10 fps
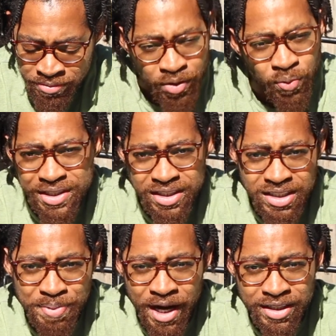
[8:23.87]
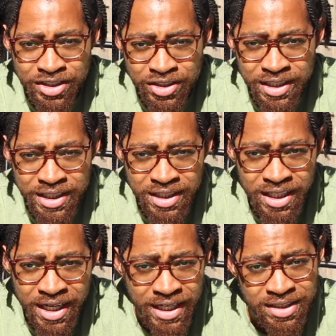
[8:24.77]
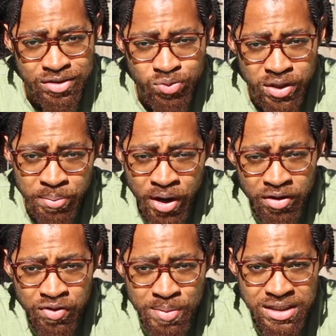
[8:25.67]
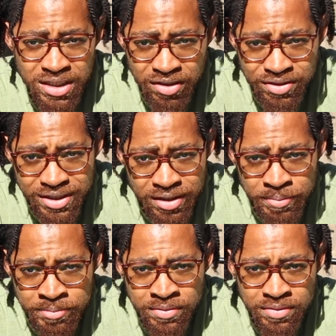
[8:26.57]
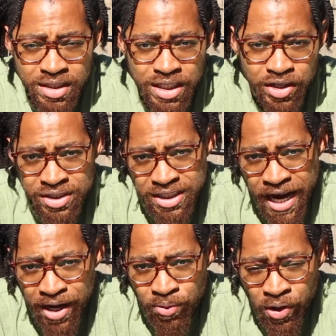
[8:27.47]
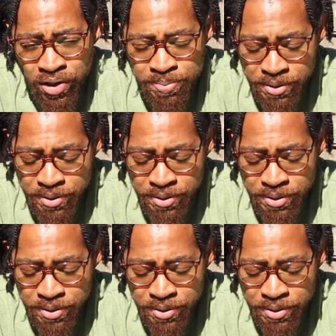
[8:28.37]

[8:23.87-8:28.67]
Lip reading: It wasn't sponsored or anything. I just went and bought it for myself to, see how it worked.